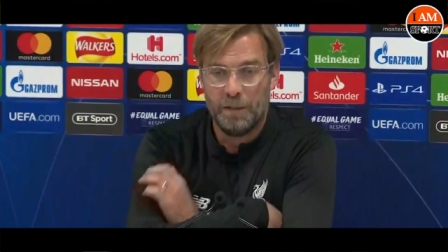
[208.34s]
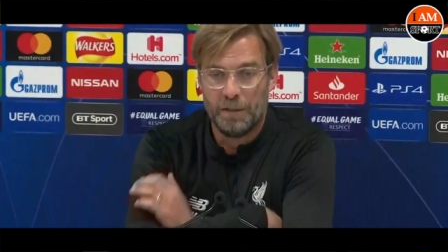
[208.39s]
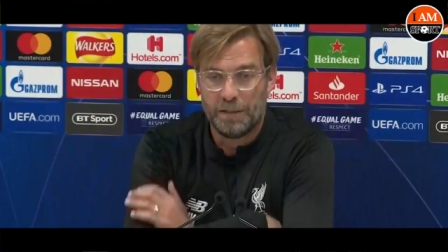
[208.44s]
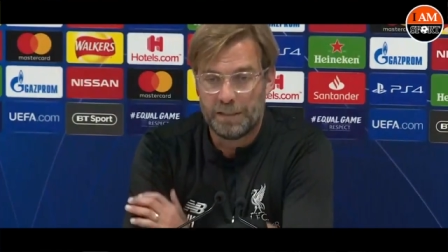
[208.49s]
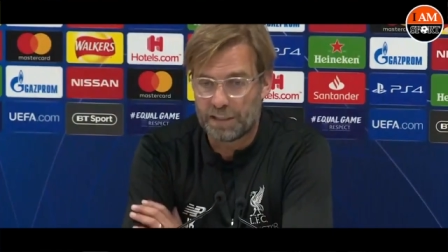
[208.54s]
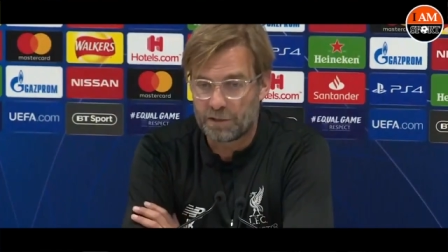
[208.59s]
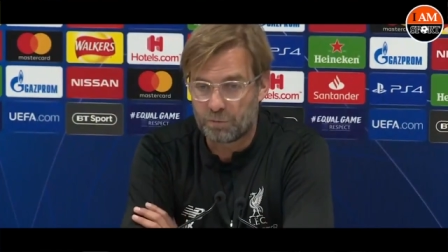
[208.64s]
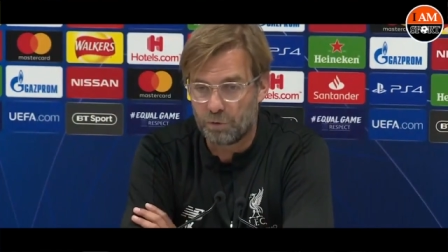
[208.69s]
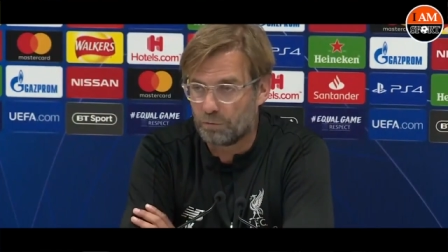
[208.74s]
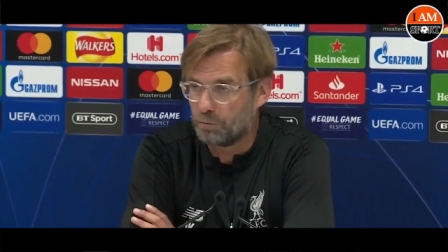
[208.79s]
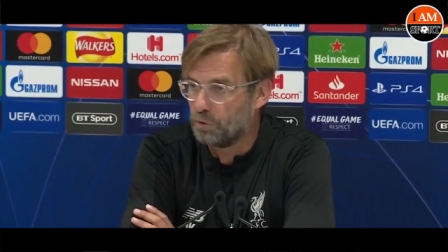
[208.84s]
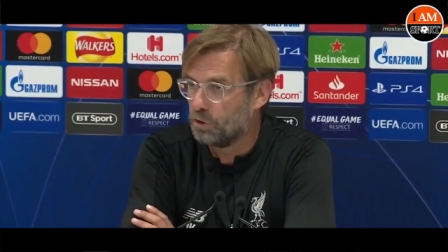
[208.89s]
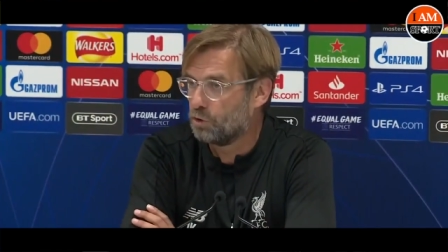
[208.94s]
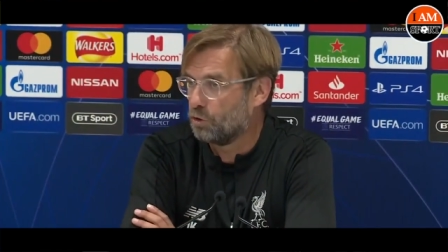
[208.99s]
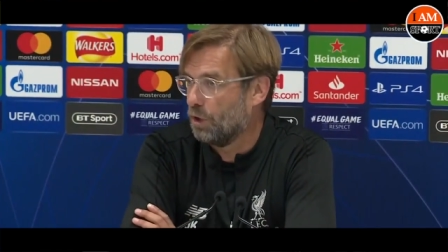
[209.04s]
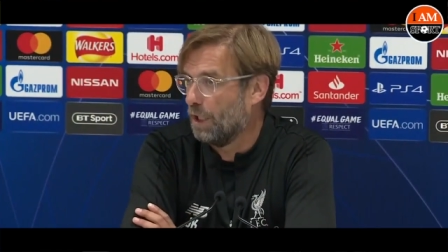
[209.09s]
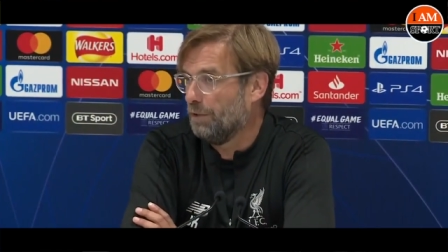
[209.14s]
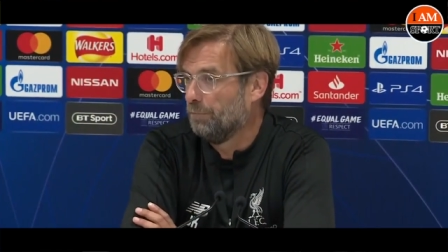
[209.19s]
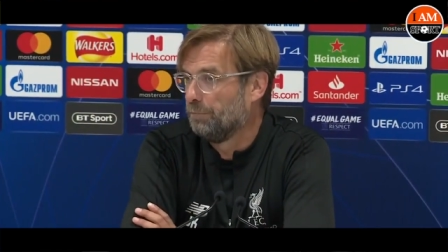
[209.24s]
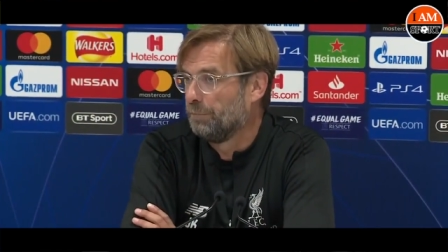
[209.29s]
that's what we
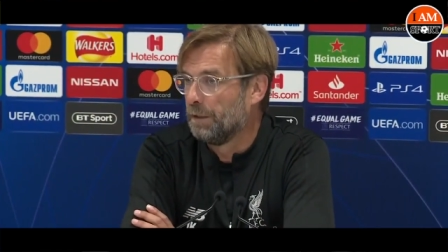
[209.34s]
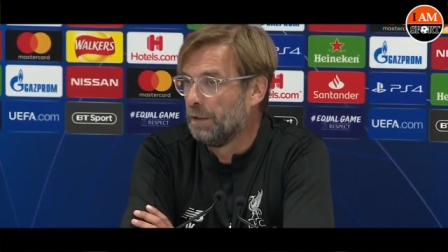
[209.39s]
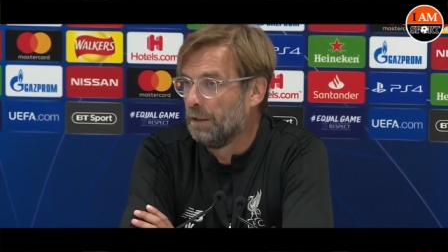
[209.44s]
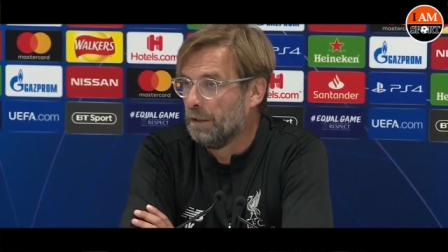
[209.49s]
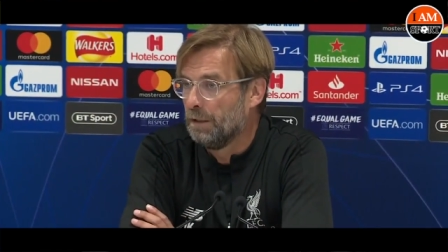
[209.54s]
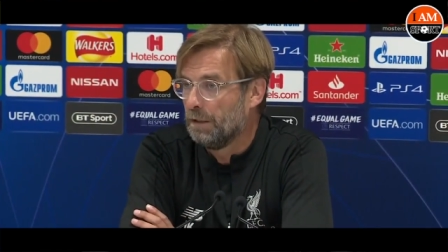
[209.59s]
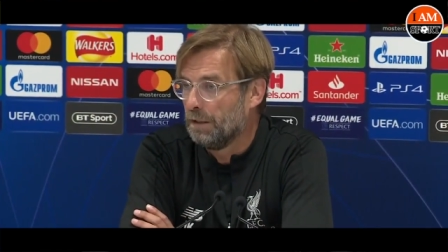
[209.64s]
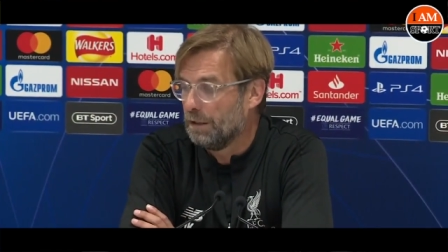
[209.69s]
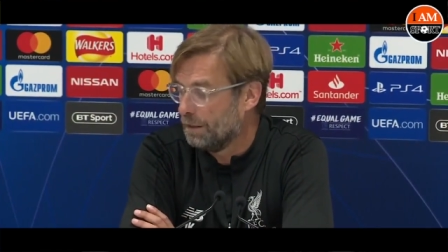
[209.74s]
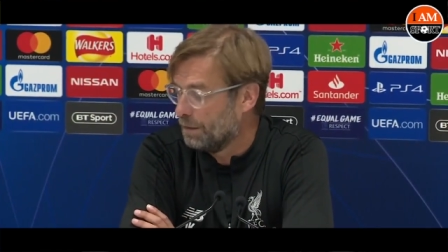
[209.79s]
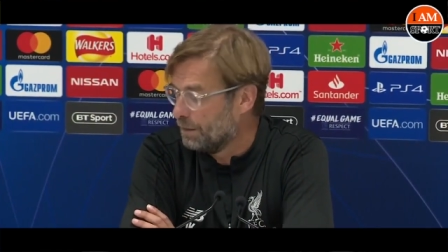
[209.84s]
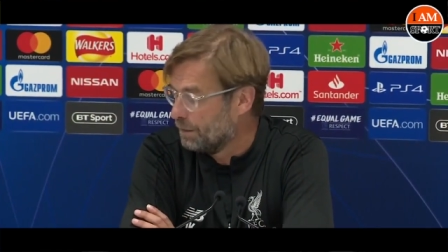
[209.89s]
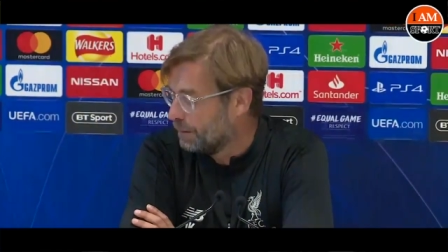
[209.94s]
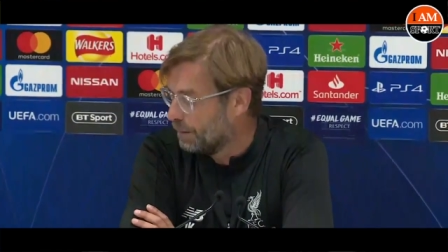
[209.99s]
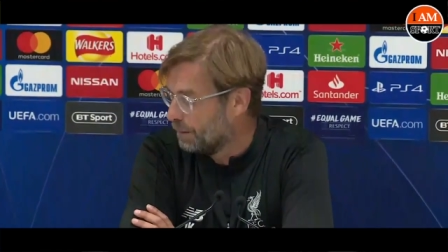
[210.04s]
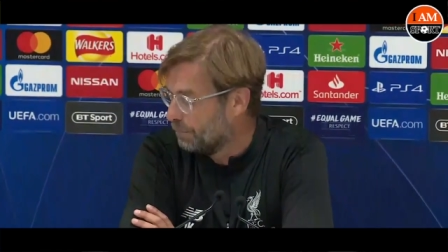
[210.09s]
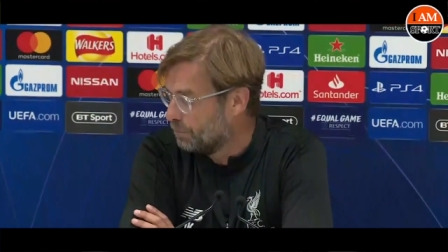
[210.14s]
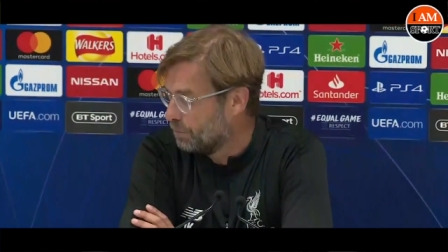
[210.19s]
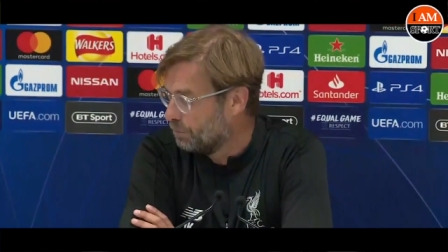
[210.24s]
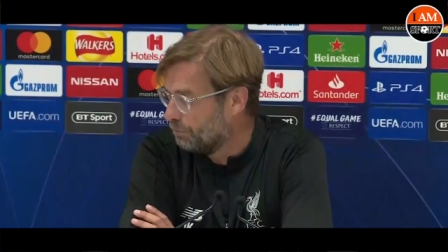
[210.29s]
try, and
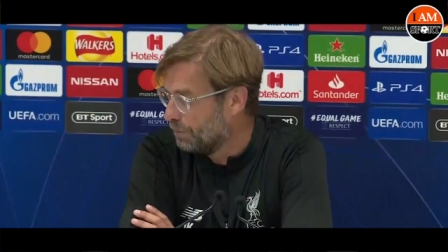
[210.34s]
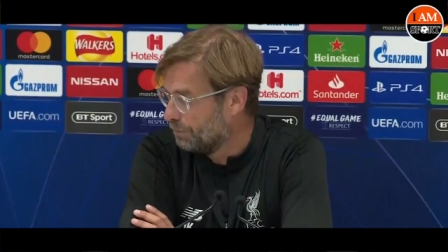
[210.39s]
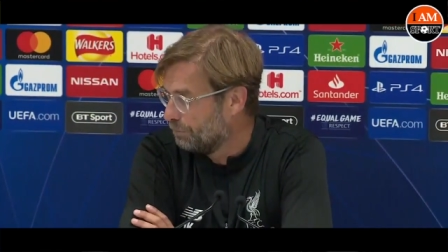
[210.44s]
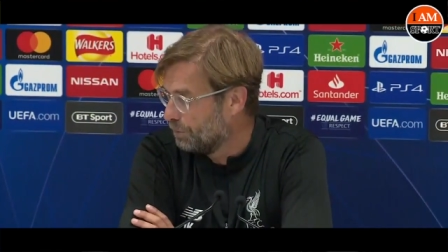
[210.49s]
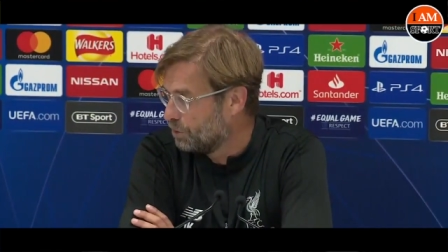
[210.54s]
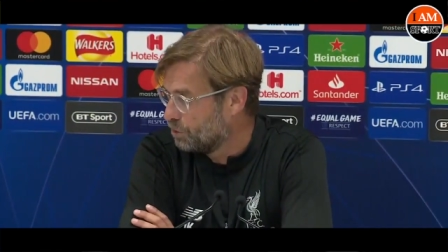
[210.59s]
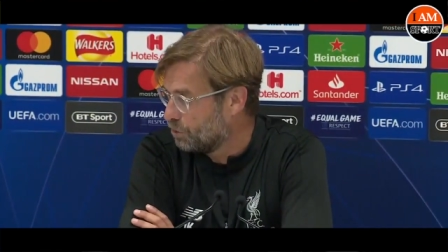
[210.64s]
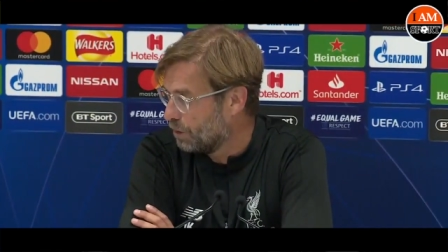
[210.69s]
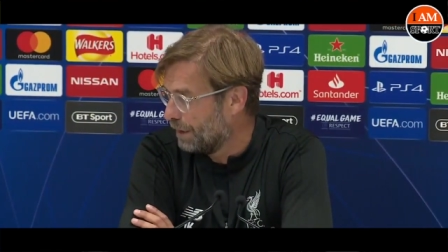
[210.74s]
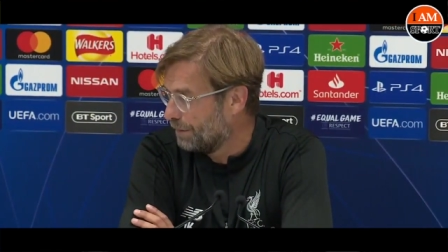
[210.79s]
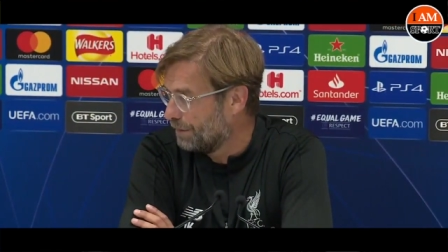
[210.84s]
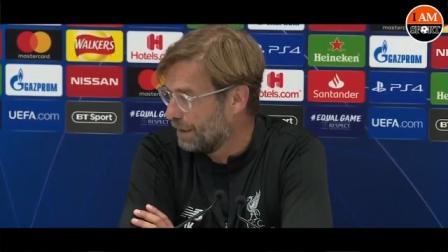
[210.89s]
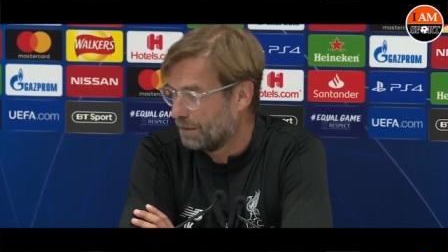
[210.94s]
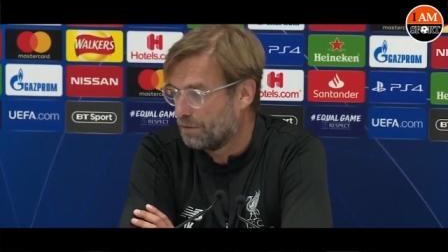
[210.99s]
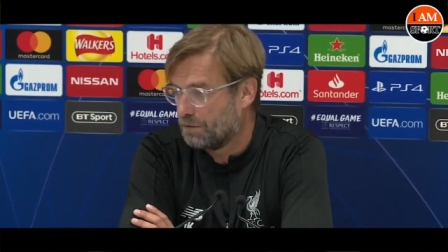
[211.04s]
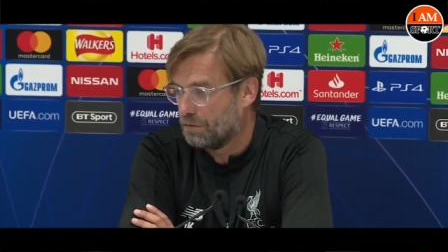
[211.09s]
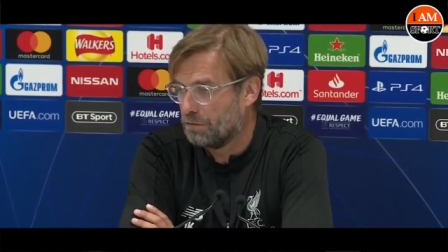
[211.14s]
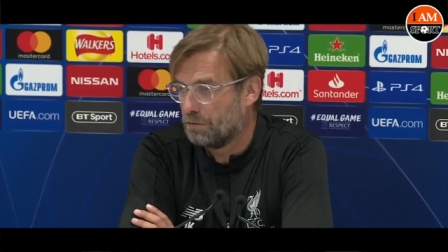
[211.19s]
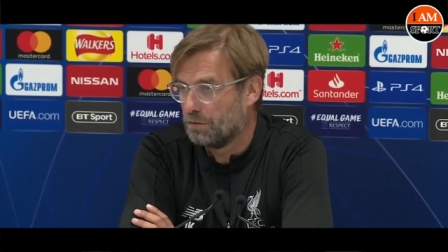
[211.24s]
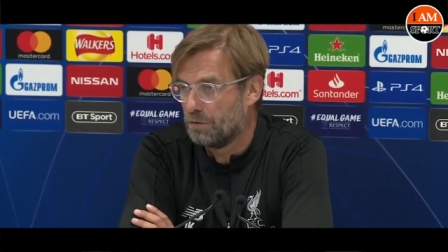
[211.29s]
um, we will try
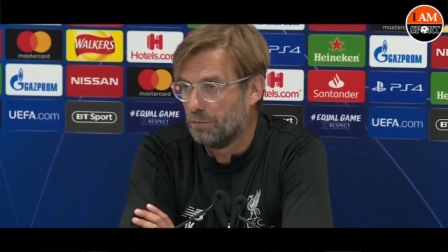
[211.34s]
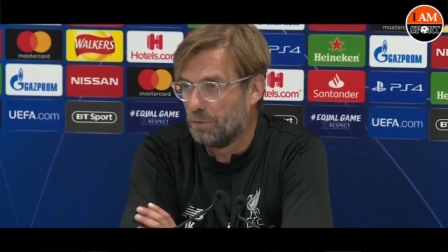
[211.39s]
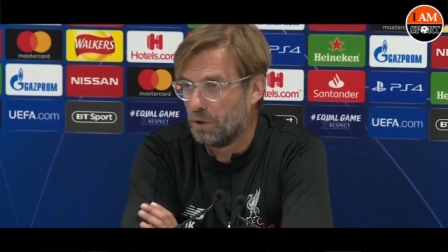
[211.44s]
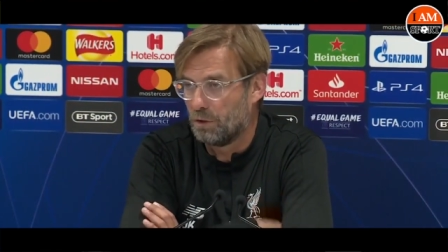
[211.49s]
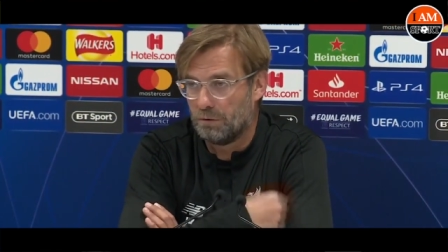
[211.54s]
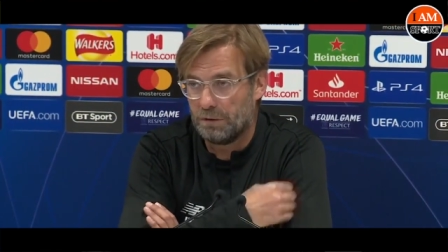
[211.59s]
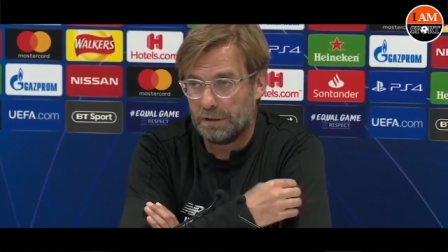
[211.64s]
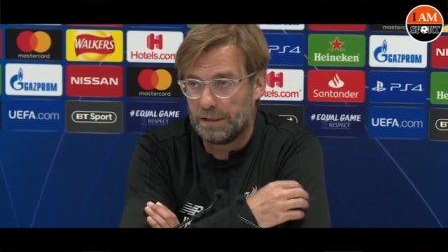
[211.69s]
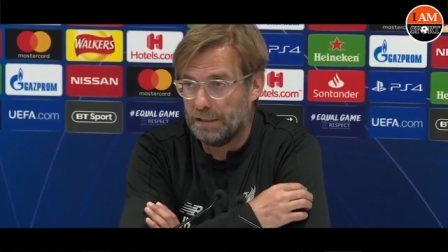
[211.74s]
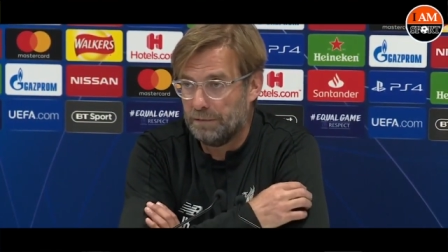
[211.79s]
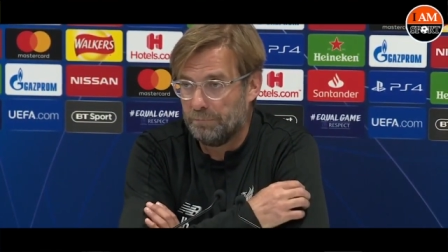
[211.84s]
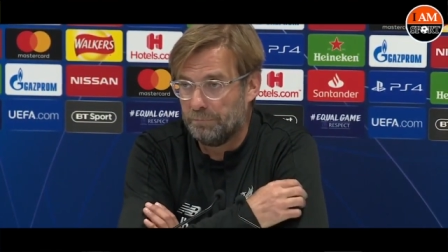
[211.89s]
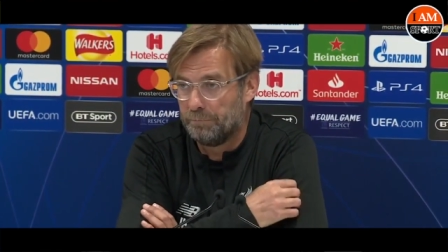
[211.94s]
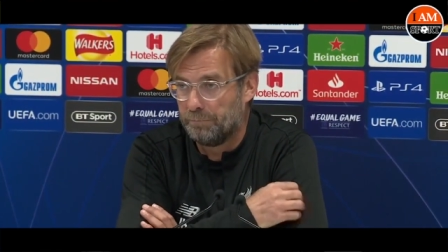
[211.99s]
that tomorrow again.